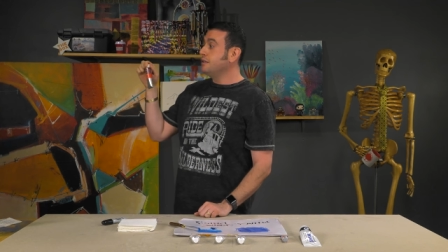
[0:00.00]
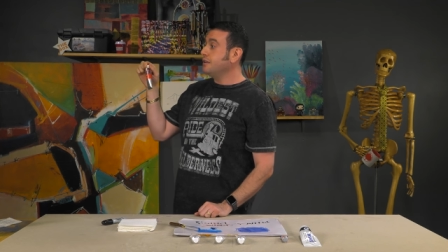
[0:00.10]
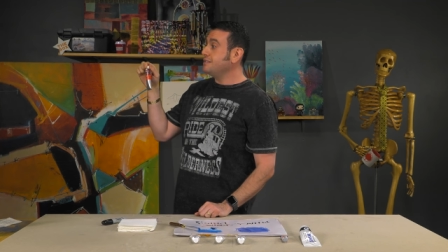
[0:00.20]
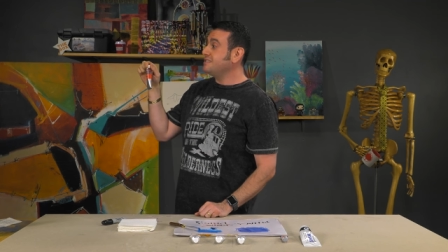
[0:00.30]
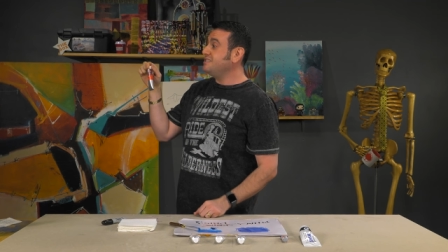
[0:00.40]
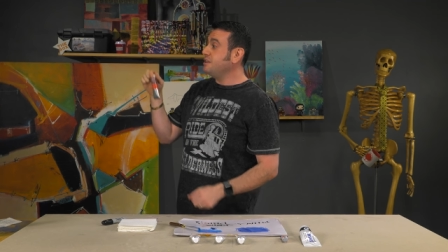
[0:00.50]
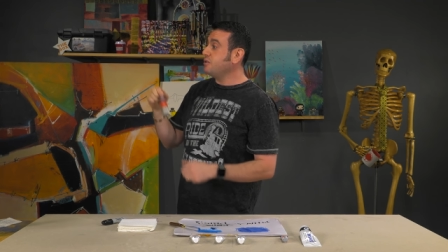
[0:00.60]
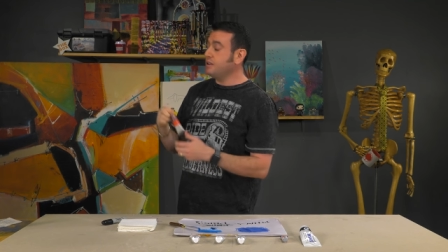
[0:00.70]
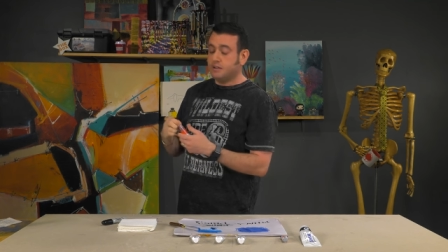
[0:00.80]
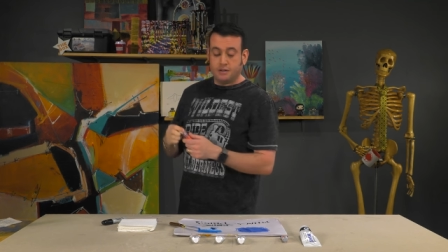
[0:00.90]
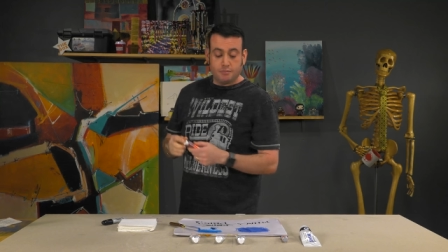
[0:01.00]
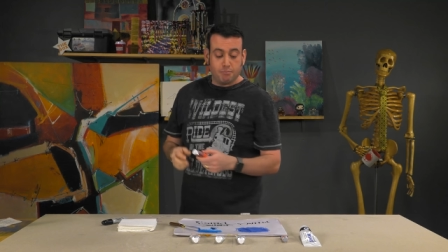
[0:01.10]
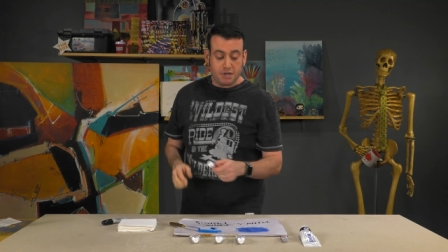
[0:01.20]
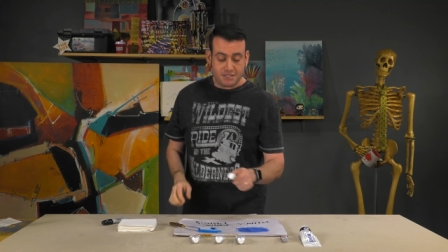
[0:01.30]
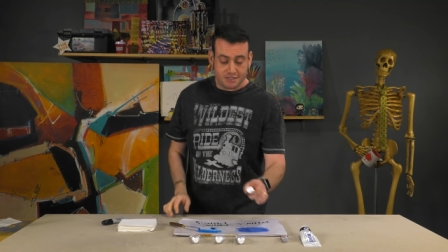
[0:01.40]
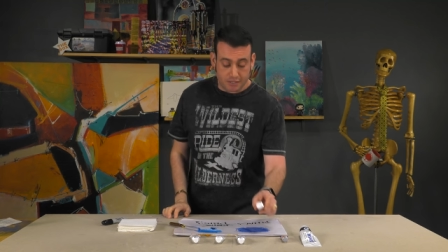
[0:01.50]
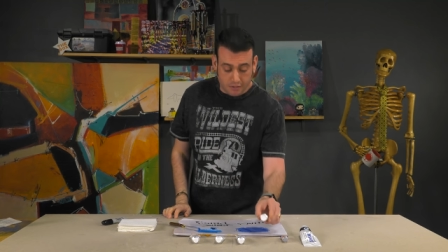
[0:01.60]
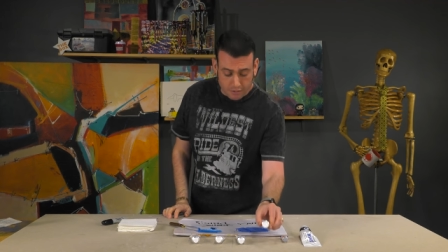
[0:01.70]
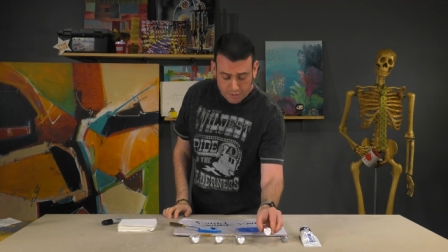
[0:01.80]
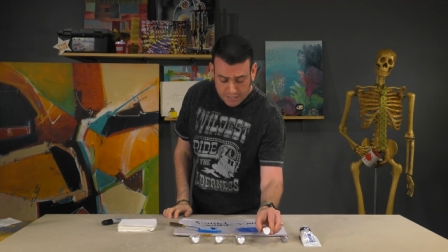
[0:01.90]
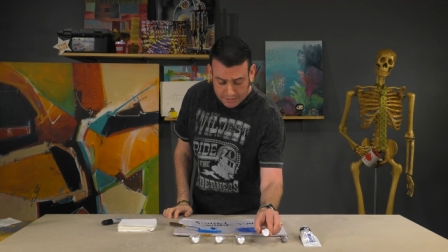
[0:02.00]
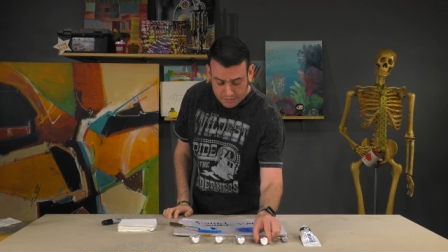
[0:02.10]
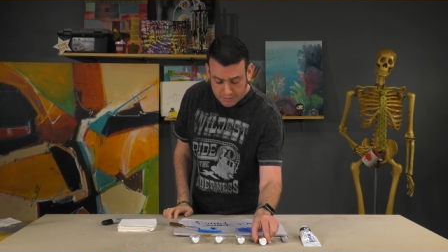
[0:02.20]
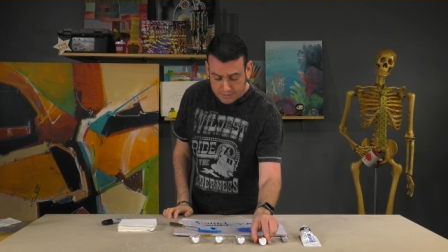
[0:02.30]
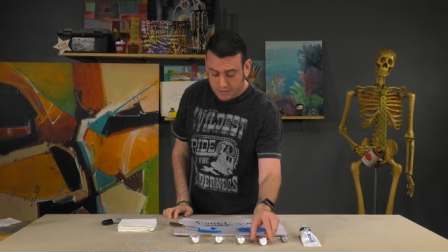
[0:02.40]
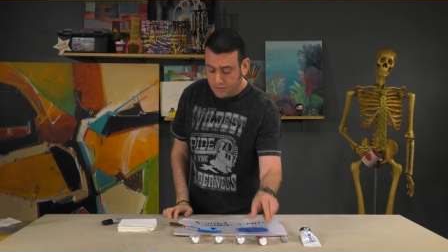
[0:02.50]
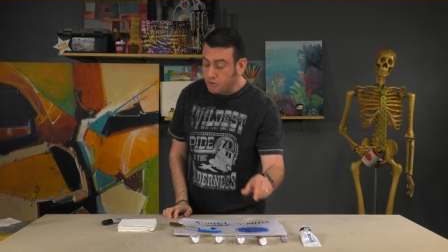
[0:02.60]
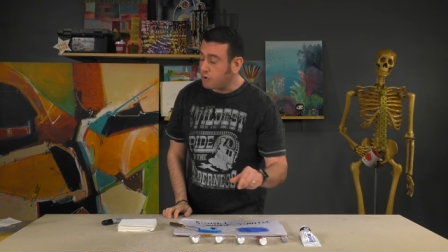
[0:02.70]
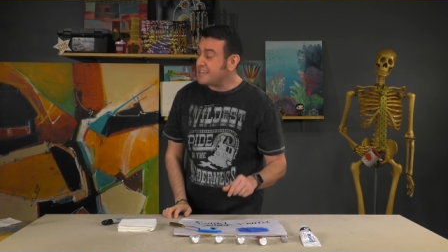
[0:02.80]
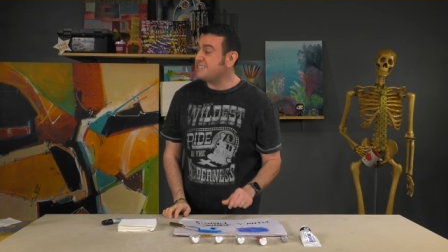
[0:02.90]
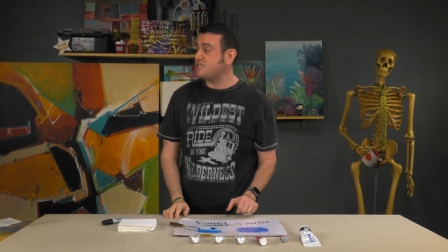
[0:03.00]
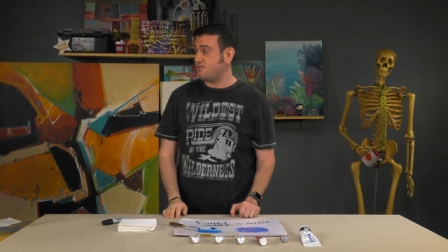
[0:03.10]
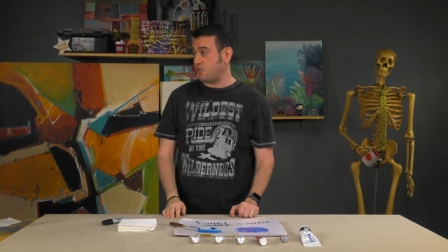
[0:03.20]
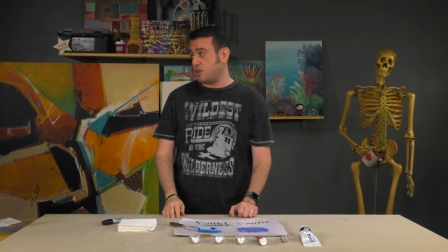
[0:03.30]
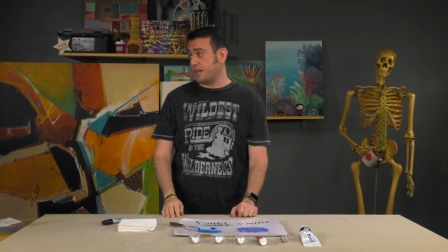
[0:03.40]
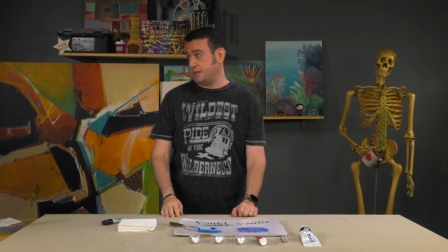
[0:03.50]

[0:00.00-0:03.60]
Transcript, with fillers: That's a secret busted, okay? It's another crisis averted.